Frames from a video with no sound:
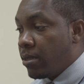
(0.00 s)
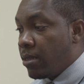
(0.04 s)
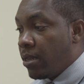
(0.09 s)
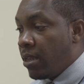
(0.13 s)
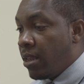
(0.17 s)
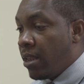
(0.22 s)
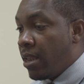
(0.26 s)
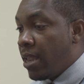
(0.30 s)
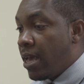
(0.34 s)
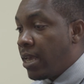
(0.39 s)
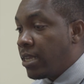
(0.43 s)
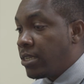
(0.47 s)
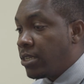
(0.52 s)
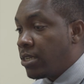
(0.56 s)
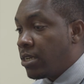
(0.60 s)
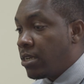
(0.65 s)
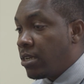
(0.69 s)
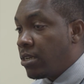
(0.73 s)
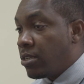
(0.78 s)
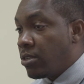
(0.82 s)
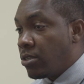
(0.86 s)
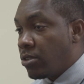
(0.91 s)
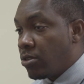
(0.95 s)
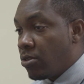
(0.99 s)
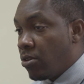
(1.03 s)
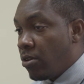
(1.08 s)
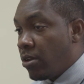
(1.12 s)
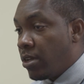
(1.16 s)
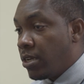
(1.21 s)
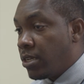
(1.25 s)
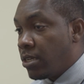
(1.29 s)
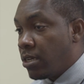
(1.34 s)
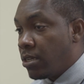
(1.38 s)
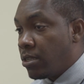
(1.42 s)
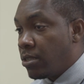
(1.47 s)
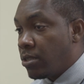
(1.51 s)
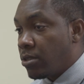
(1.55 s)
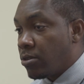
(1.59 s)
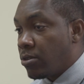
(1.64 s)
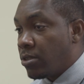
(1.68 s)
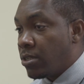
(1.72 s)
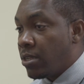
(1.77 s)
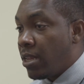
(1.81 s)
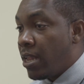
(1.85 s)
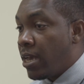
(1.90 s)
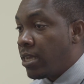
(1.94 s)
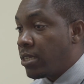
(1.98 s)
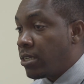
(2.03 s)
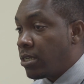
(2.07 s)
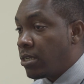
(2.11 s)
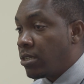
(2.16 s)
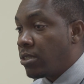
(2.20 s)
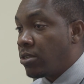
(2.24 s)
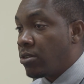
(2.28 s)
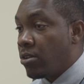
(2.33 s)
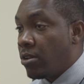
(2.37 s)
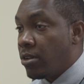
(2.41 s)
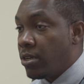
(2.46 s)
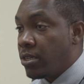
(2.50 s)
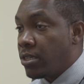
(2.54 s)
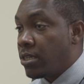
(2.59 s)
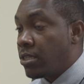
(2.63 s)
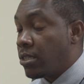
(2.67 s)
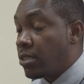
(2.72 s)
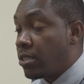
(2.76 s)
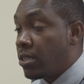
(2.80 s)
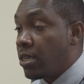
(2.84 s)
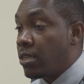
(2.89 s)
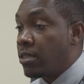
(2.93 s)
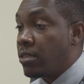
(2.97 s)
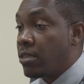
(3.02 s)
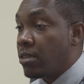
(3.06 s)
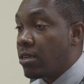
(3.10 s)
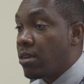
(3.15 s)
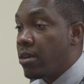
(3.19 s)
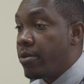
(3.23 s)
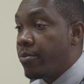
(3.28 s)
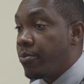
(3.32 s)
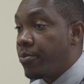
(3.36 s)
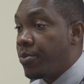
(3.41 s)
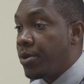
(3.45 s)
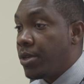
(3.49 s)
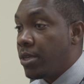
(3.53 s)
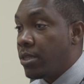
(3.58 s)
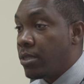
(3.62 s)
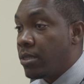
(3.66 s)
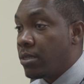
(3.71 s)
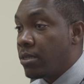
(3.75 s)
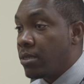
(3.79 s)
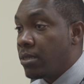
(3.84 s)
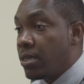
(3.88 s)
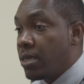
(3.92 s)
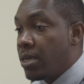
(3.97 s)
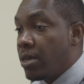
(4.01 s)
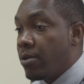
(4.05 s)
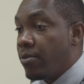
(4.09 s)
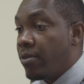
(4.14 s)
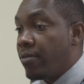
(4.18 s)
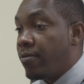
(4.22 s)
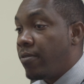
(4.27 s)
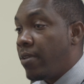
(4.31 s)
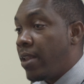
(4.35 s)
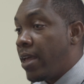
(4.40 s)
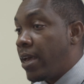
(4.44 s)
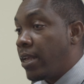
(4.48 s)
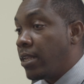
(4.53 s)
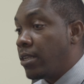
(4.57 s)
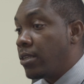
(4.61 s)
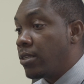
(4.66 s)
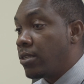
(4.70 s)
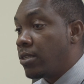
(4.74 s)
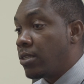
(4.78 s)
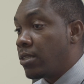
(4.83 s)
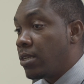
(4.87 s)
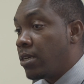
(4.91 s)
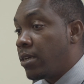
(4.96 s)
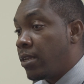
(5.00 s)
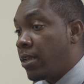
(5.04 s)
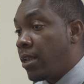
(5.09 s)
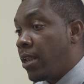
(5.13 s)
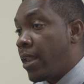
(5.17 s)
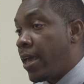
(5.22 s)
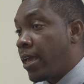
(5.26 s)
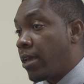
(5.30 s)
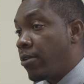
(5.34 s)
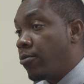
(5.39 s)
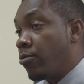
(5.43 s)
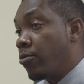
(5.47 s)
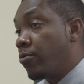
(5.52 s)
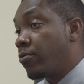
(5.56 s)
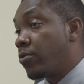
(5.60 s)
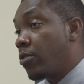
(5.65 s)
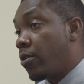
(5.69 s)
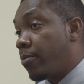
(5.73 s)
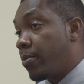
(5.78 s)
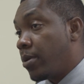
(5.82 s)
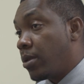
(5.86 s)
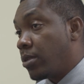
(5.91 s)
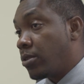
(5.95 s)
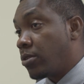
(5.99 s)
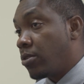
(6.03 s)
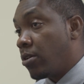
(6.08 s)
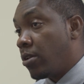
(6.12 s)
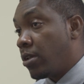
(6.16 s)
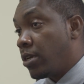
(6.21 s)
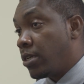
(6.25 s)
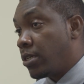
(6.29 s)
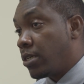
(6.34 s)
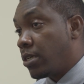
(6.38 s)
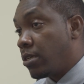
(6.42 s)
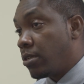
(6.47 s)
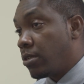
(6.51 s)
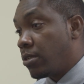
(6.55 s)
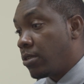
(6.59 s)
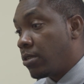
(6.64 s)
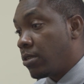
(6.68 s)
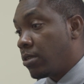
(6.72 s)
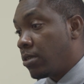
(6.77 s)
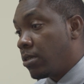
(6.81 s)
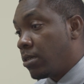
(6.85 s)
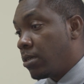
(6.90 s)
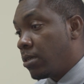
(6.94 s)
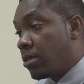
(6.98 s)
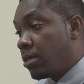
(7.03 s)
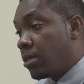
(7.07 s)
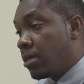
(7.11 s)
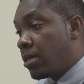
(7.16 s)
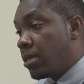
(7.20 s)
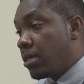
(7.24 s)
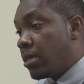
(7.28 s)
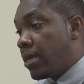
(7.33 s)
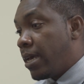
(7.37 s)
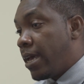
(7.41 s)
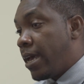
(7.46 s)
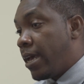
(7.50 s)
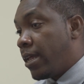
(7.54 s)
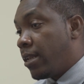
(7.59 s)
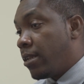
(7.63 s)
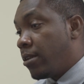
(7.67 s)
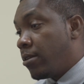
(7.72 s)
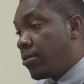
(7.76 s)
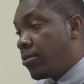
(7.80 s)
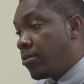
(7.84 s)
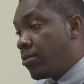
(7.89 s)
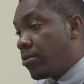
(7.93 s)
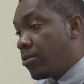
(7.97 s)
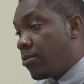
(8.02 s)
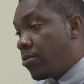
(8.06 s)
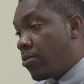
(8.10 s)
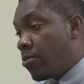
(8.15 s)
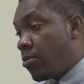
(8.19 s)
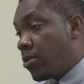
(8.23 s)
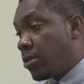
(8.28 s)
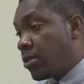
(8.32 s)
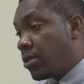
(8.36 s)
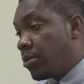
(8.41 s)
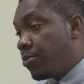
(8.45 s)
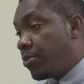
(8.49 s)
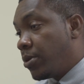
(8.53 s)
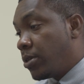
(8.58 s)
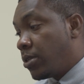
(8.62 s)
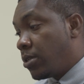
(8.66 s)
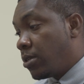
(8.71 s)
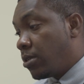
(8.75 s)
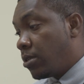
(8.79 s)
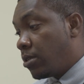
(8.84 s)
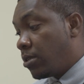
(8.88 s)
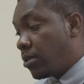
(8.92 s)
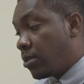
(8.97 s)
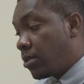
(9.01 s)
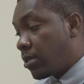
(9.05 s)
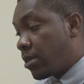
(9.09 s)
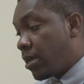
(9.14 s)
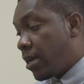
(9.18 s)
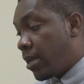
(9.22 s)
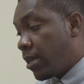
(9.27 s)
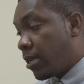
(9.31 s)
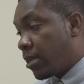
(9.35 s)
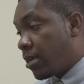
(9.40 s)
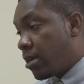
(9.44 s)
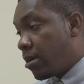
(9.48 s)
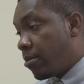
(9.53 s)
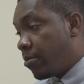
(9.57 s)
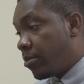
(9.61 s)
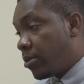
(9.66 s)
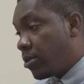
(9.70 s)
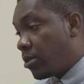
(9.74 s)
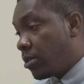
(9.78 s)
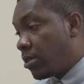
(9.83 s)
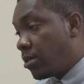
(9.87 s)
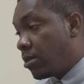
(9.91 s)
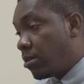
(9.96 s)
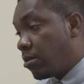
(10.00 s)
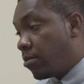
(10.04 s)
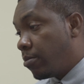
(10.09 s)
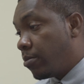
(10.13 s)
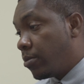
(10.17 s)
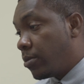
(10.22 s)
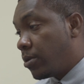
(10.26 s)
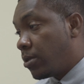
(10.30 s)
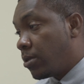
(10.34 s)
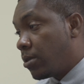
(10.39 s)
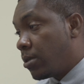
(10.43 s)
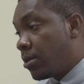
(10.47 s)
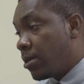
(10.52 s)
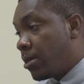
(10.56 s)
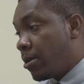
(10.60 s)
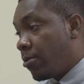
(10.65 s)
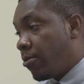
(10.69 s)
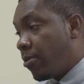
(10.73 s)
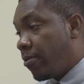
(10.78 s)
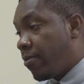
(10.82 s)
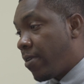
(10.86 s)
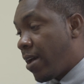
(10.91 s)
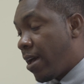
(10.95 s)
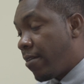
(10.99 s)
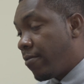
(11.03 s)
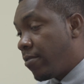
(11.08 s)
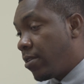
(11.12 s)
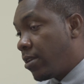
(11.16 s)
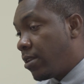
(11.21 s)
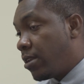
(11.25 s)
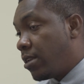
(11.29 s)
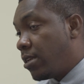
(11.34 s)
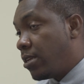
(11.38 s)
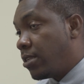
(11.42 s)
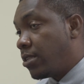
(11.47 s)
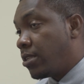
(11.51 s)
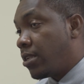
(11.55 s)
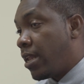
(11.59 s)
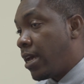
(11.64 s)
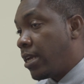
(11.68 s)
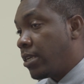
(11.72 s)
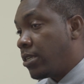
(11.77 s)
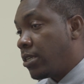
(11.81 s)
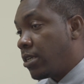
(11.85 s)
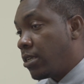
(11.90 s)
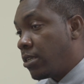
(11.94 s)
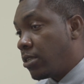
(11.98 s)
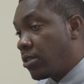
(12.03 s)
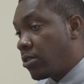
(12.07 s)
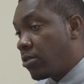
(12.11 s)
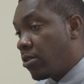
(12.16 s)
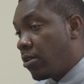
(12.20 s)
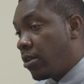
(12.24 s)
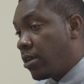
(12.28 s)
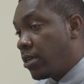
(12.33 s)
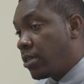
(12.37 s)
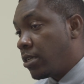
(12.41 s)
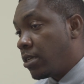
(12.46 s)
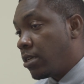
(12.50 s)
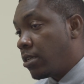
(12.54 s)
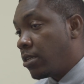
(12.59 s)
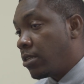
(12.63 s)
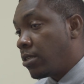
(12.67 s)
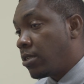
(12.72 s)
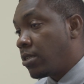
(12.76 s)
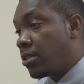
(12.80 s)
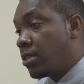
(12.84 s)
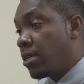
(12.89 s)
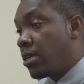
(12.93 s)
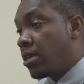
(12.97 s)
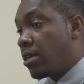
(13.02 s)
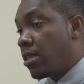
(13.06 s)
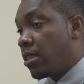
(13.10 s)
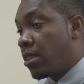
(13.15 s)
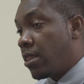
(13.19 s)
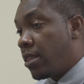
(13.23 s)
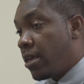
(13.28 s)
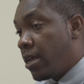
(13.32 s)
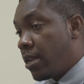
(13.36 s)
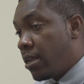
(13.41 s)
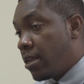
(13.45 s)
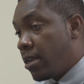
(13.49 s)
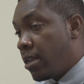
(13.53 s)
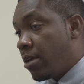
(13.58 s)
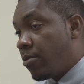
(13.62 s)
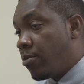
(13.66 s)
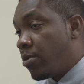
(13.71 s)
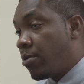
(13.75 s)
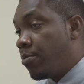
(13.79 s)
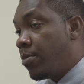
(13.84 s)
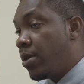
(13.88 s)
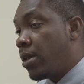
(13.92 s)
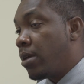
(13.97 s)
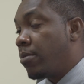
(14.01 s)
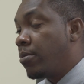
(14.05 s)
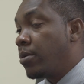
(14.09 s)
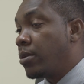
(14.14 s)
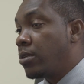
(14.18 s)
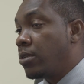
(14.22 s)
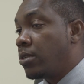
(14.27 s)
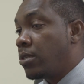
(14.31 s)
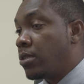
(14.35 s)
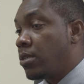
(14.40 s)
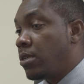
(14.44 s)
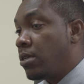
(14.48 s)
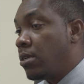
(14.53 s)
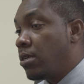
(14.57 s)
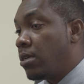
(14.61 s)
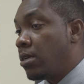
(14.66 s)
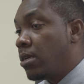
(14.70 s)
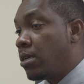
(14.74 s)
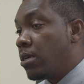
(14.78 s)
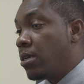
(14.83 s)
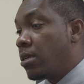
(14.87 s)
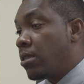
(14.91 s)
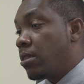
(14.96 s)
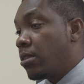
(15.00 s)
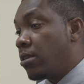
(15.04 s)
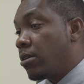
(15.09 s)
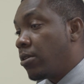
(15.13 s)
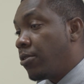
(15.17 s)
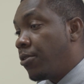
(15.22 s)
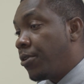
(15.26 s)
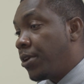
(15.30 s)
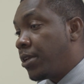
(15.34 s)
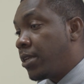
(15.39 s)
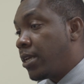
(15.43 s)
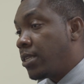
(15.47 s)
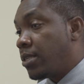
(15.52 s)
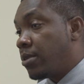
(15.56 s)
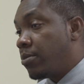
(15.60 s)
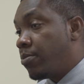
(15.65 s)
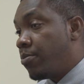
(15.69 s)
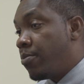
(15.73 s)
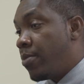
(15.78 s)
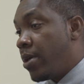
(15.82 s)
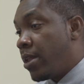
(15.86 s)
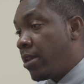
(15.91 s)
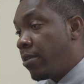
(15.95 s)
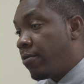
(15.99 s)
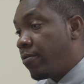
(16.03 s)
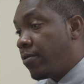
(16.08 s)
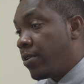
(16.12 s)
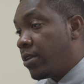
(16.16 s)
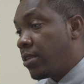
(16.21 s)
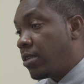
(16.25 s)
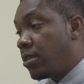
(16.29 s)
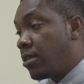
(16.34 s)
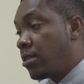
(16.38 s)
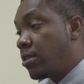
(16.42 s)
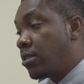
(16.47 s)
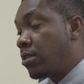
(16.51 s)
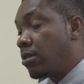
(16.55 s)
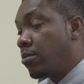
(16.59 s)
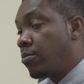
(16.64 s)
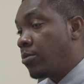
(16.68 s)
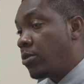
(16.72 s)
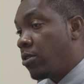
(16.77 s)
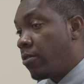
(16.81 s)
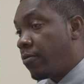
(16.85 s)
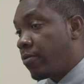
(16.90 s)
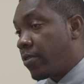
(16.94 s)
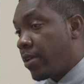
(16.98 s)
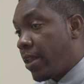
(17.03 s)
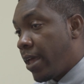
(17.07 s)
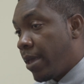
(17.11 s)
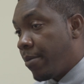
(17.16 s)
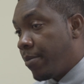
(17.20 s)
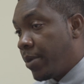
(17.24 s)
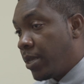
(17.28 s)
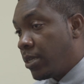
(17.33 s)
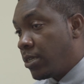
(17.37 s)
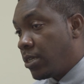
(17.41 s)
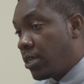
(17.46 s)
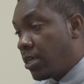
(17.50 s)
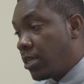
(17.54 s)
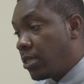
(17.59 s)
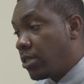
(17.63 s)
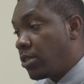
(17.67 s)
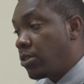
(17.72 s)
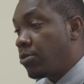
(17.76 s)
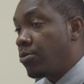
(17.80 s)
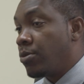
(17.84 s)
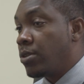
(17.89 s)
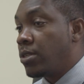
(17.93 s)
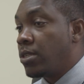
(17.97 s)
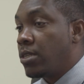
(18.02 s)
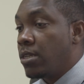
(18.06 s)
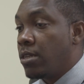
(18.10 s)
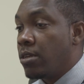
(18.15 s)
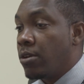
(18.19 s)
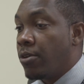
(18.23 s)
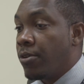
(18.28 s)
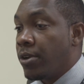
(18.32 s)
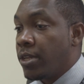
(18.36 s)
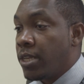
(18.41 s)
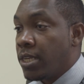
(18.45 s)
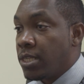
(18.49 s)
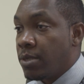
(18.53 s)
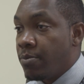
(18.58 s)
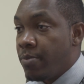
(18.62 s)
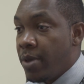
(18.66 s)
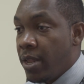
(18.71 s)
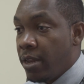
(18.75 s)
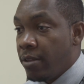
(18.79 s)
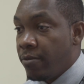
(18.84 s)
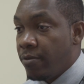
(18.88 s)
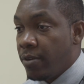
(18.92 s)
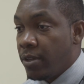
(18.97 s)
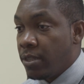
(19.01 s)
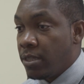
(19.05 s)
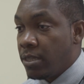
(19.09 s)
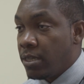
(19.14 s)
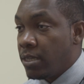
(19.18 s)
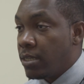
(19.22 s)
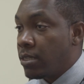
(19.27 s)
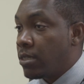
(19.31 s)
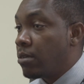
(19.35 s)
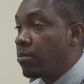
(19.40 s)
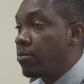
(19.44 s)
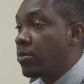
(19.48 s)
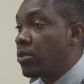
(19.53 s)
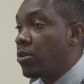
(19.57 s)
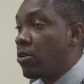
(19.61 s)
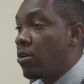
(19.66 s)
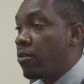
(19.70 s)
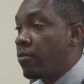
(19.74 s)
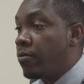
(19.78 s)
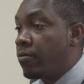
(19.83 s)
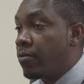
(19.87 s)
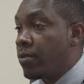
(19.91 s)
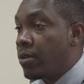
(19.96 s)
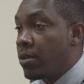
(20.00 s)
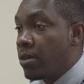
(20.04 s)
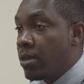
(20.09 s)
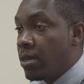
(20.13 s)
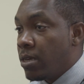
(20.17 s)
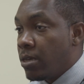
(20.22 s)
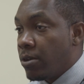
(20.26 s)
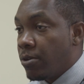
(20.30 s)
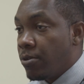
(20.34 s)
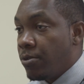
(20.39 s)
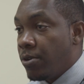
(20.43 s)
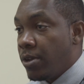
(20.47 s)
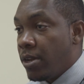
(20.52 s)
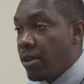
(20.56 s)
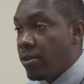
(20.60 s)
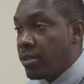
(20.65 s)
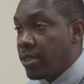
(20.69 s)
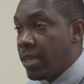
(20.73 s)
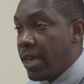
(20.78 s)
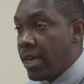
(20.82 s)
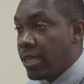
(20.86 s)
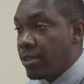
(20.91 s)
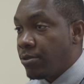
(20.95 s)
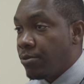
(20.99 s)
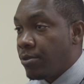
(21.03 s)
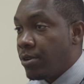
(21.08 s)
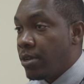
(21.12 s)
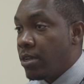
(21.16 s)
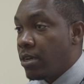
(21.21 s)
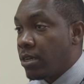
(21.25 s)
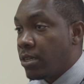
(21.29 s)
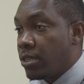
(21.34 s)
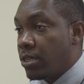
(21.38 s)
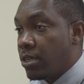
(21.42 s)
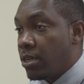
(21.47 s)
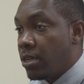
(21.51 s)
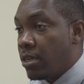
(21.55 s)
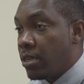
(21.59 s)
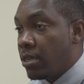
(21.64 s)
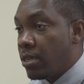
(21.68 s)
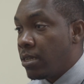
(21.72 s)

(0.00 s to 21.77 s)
larger installations, because larger installations tend to compete with lands, unlike rooftop installations. And once persons can come to terms with having these larger installations, then they would be able to see the greatest benefit in terms of climate change. You would see the greatest benefit in terms of greenhouse gas reduction,